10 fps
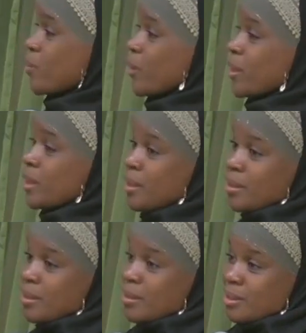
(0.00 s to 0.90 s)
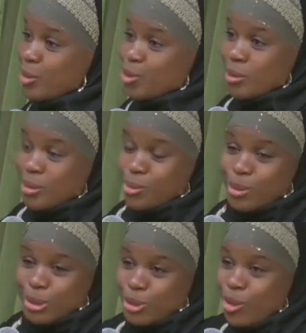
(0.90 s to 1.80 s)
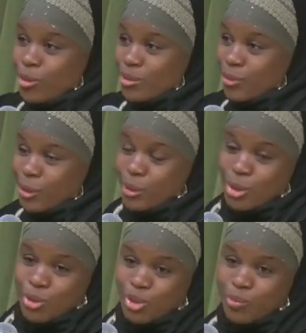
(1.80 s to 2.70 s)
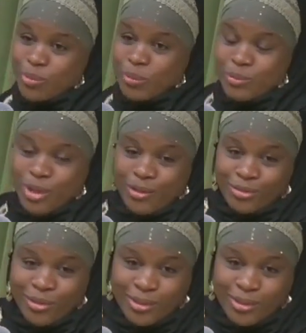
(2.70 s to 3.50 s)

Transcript: where he literally orders all of her clothes to be ripped off.